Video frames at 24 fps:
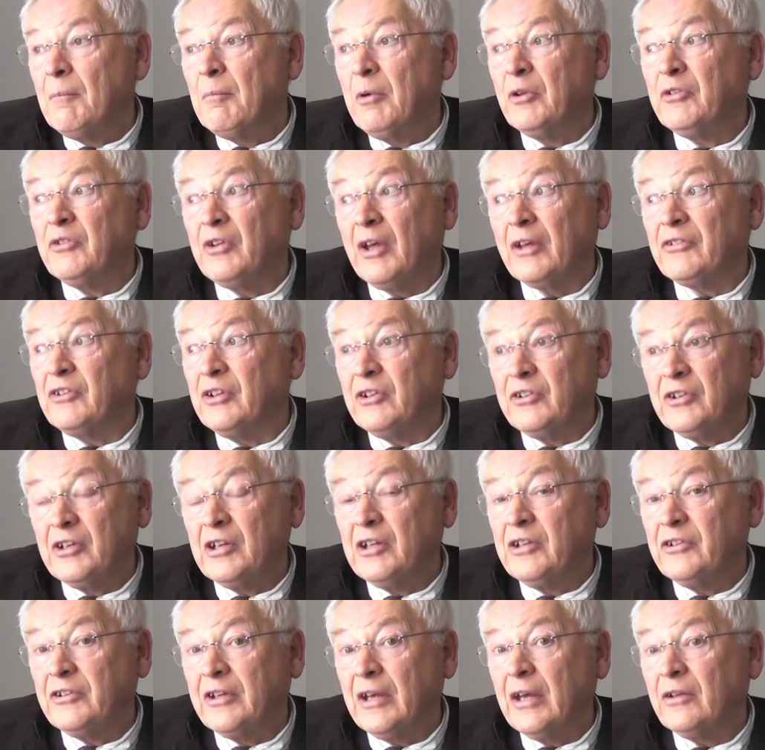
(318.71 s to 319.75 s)
But as it
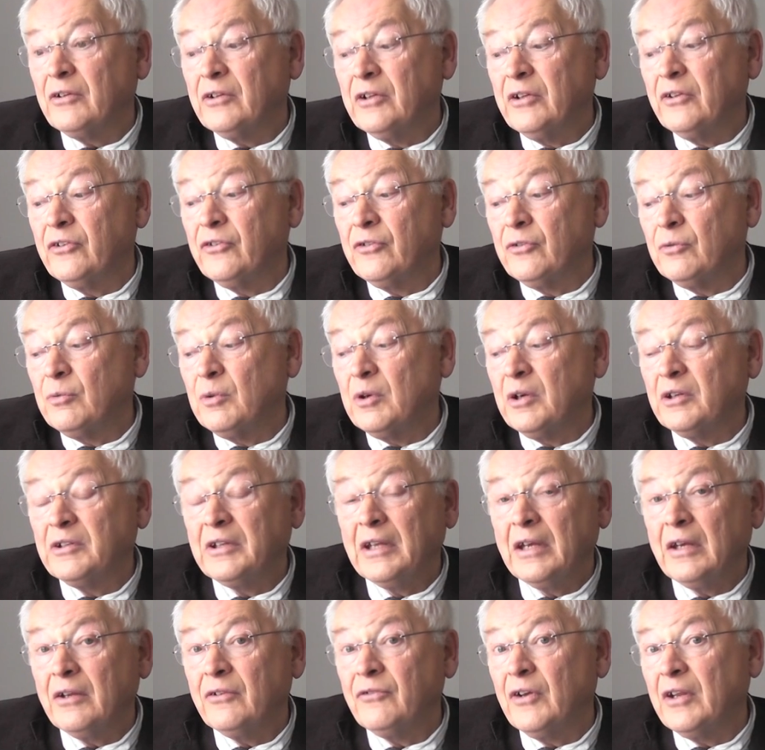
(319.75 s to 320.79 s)
turns out, it's
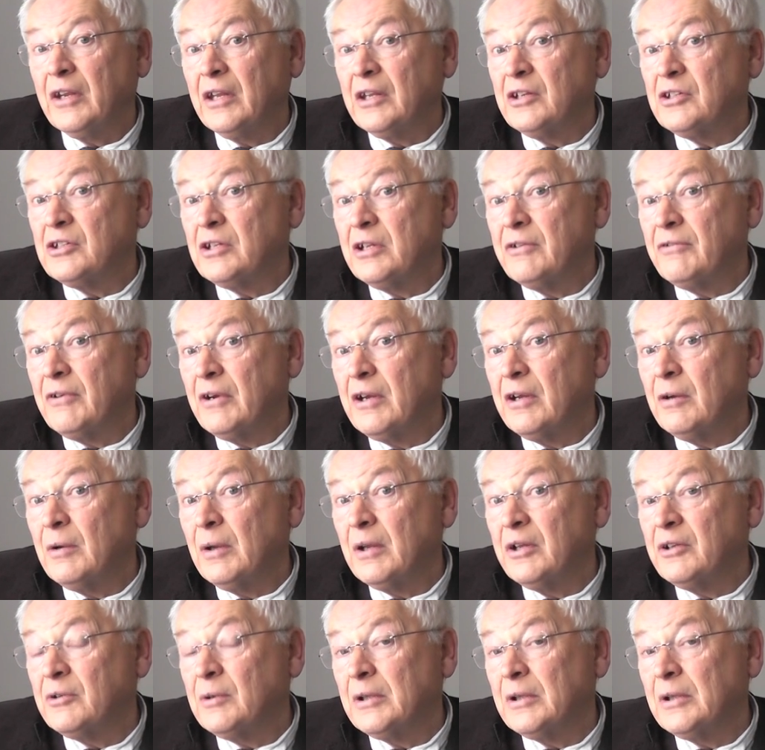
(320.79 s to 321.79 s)
worked out financially very well as